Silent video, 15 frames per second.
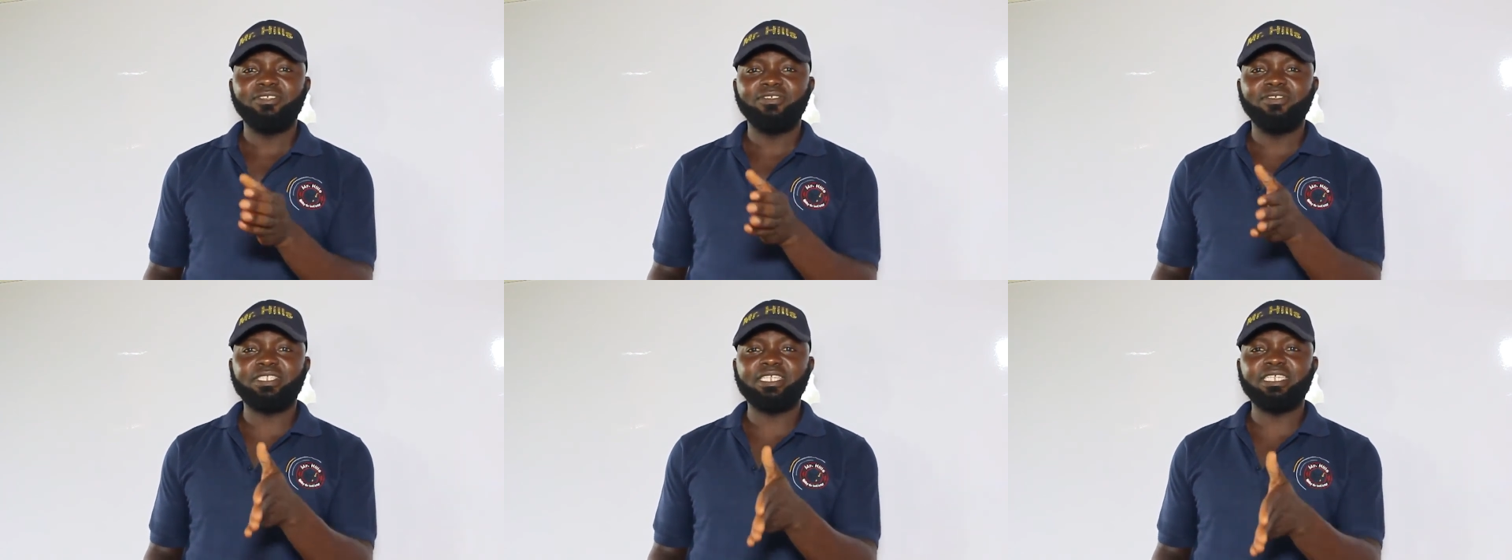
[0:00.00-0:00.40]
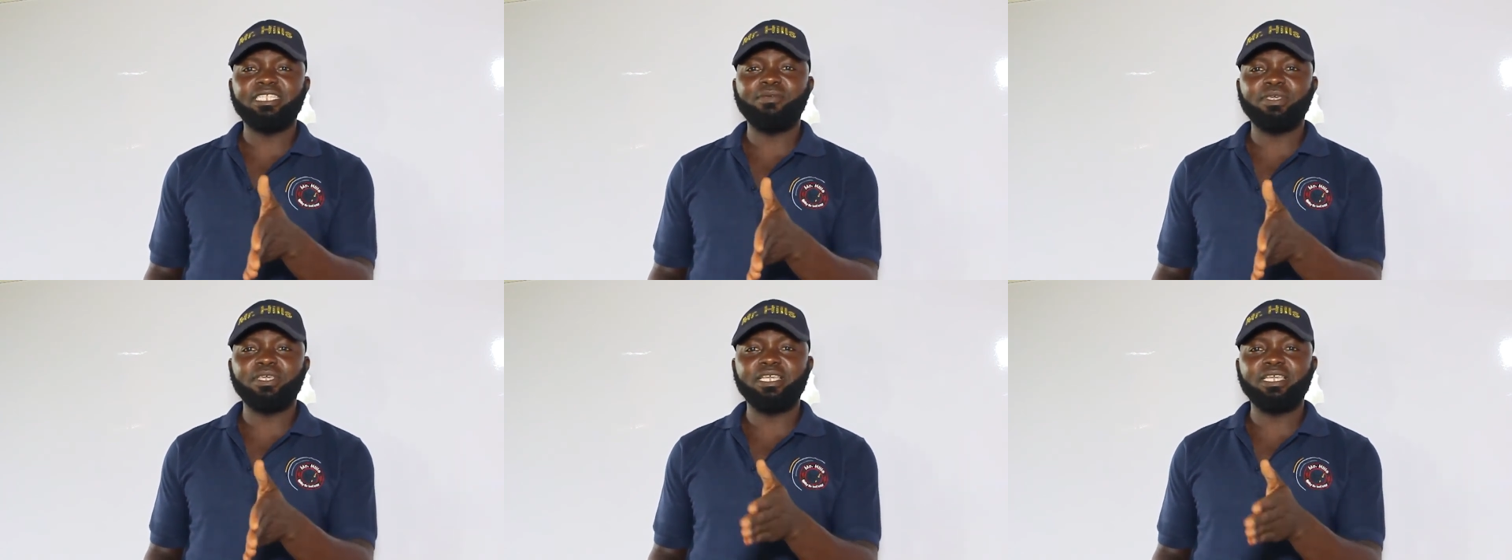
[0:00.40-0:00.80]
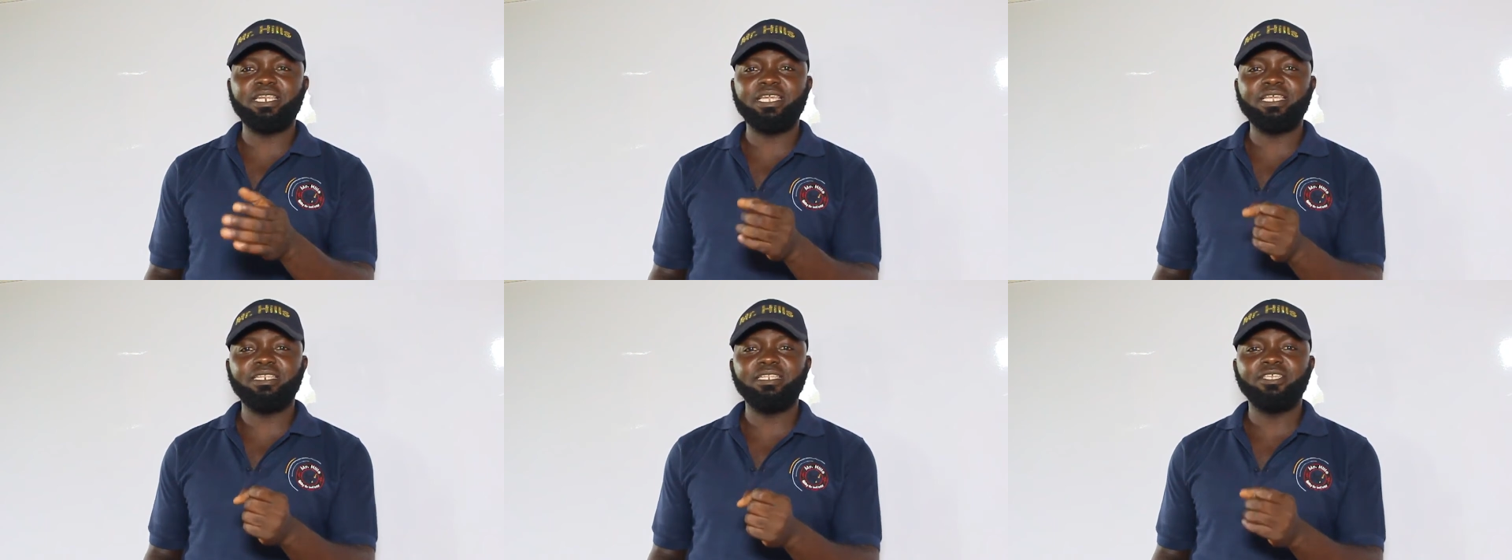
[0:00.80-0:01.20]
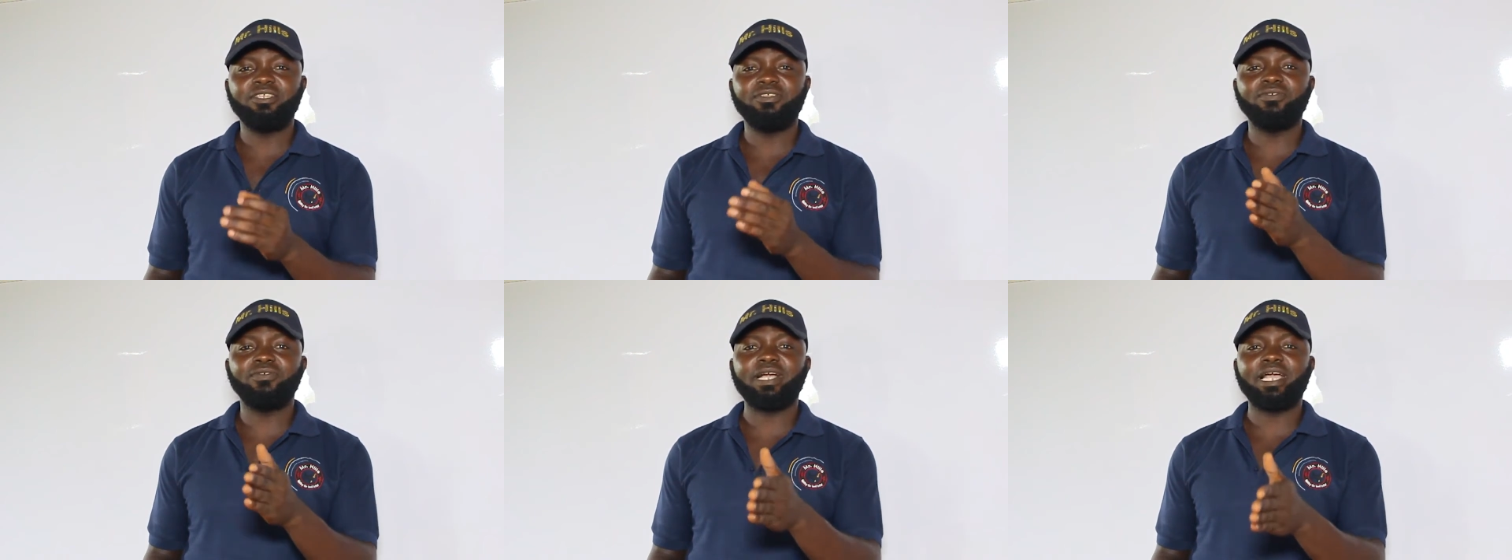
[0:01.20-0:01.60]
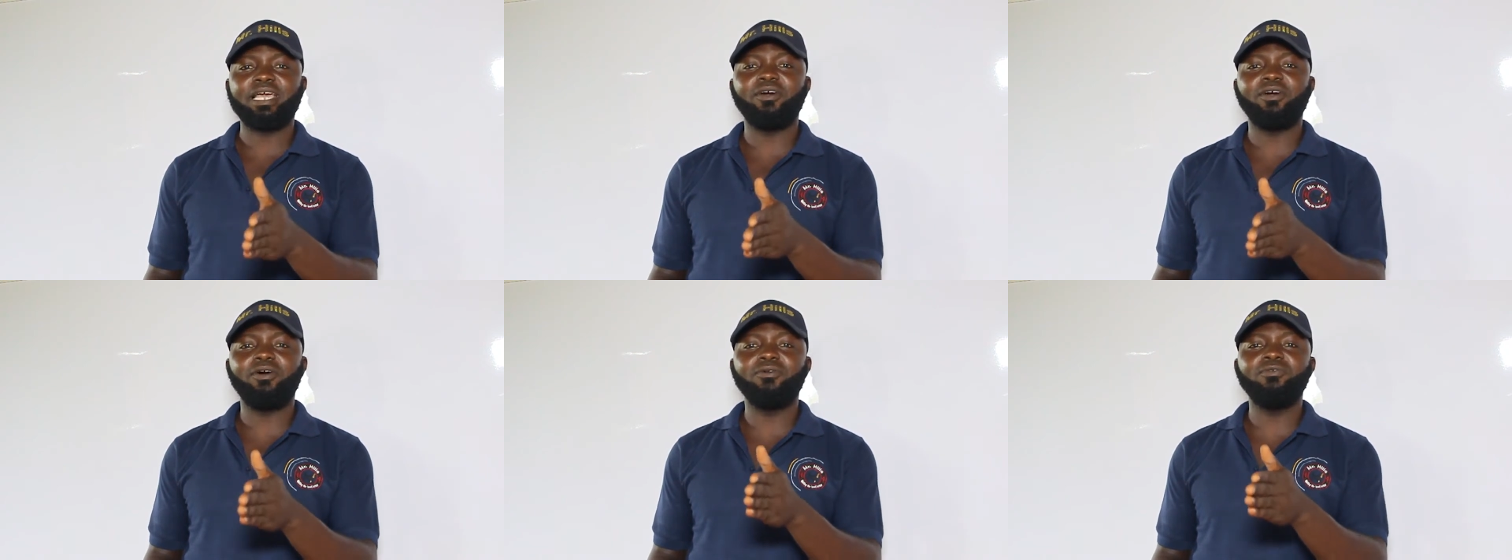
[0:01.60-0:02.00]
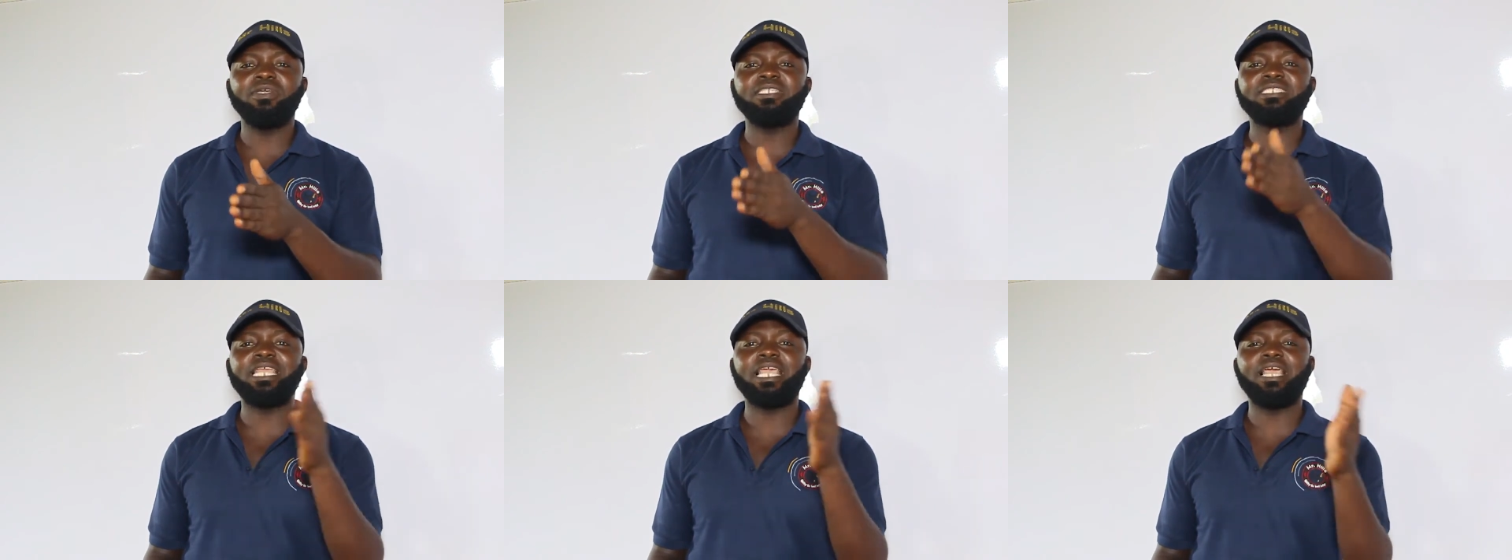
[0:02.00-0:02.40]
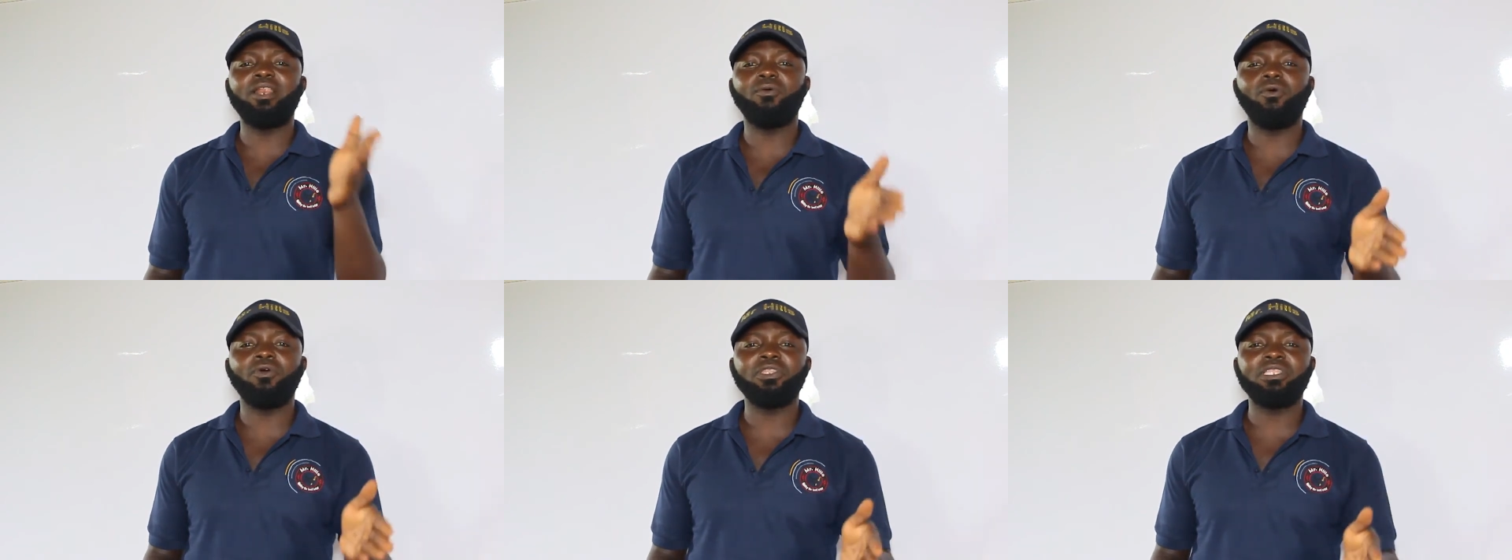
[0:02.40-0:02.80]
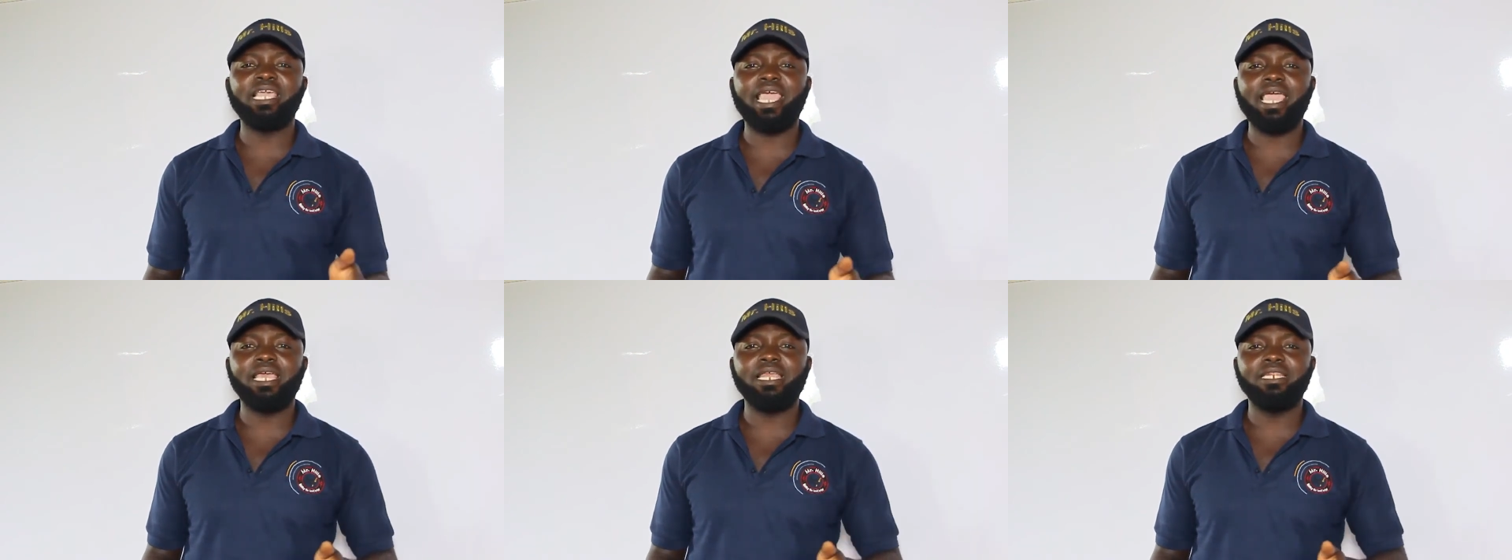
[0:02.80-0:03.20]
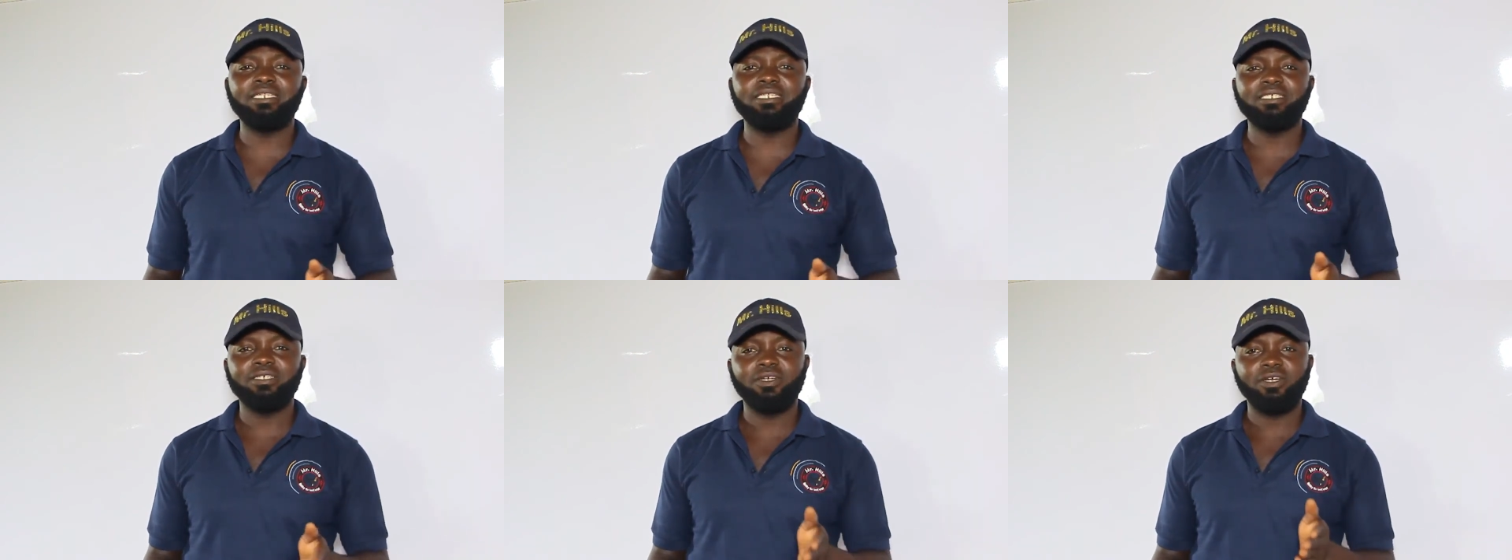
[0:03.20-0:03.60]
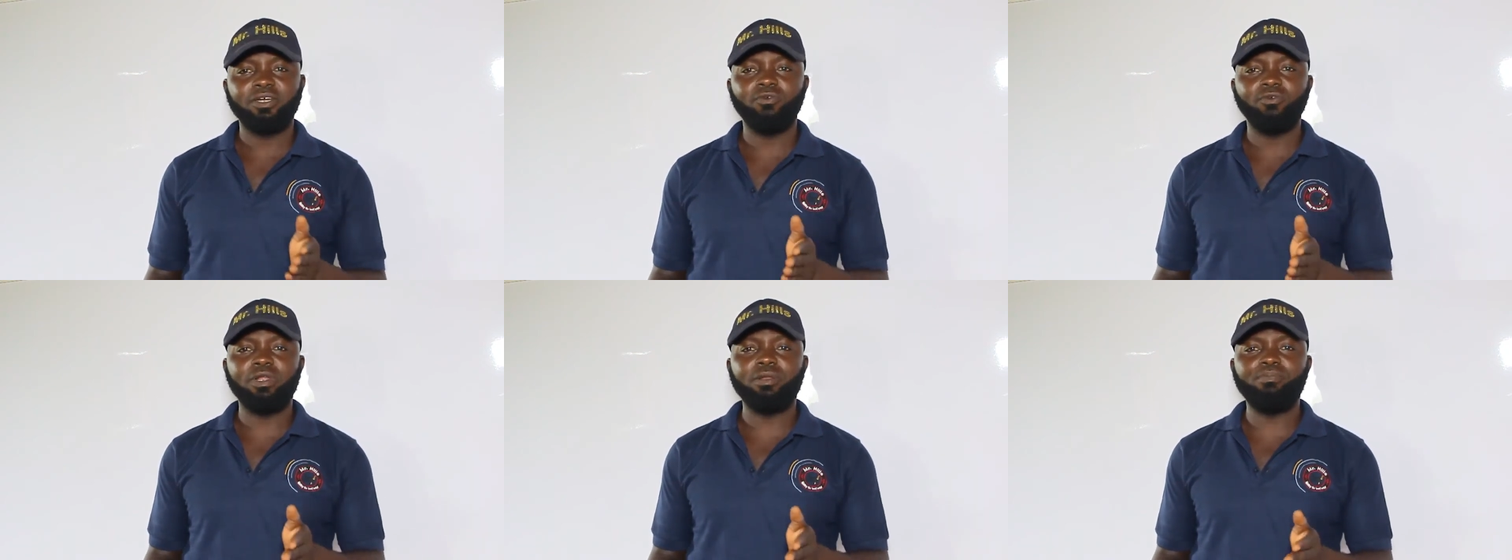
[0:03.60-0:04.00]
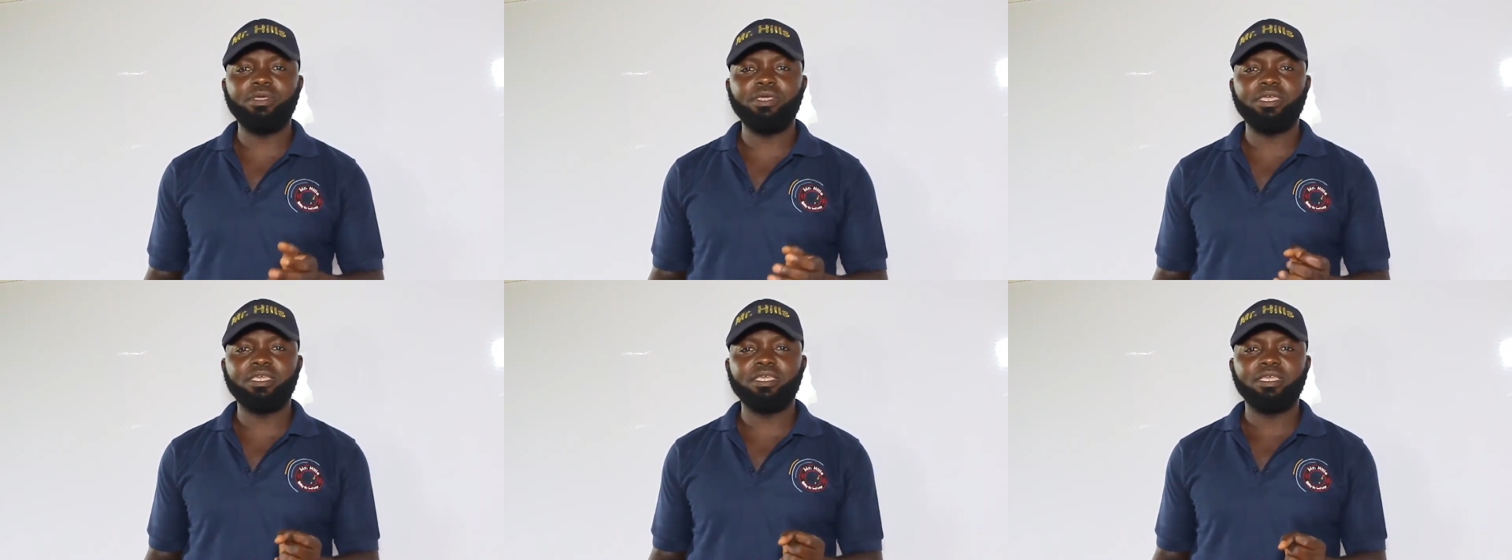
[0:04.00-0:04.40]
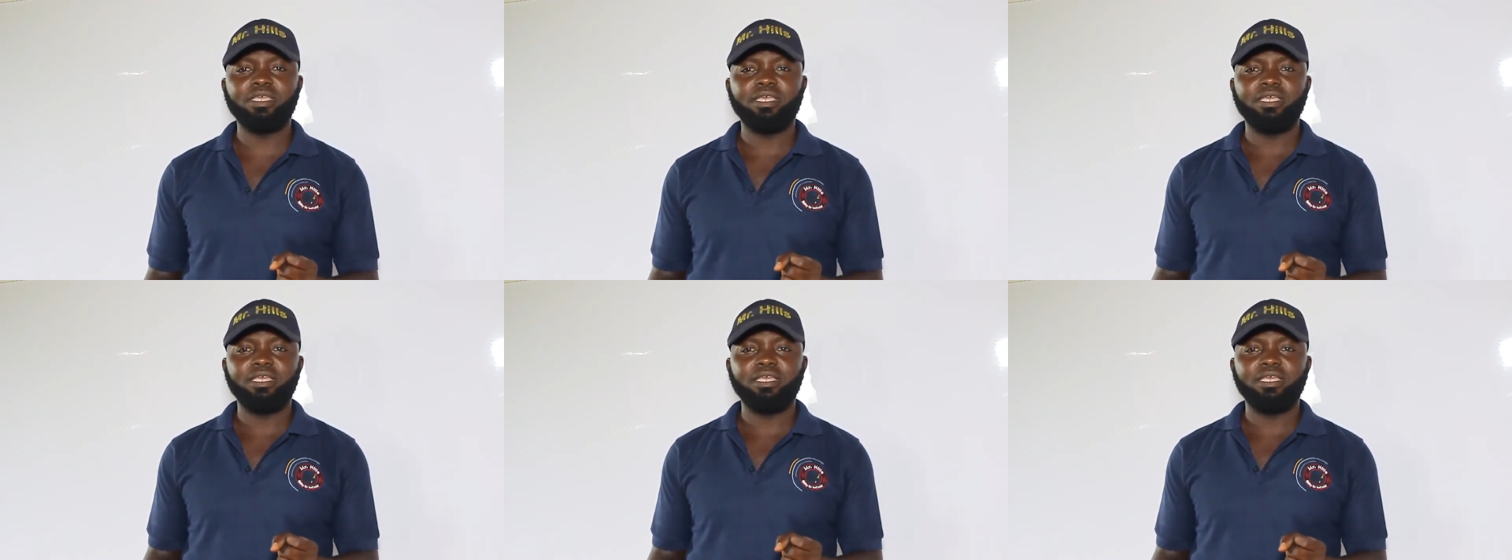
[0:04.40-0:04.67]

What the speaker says: you see the beginning, you can always tell what the end will be.